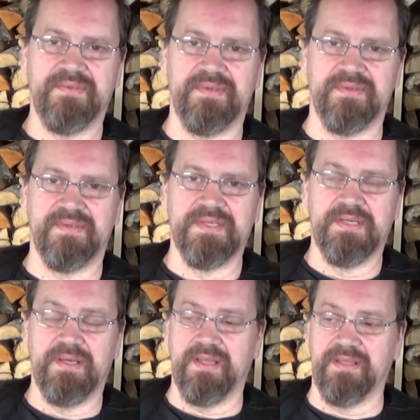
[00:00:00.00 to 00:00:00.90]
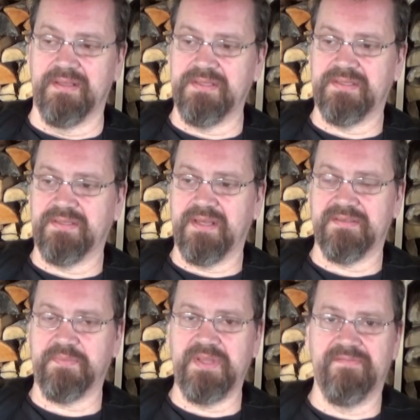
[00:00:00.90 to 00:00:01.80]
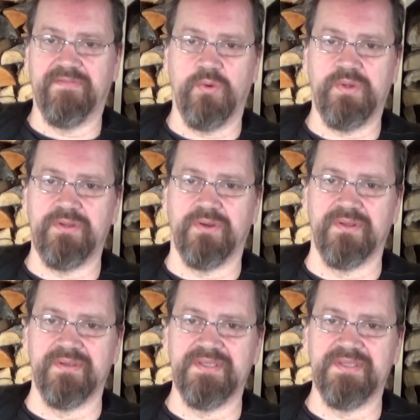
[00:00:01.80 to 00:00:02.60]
Yeah. And this has been voted on.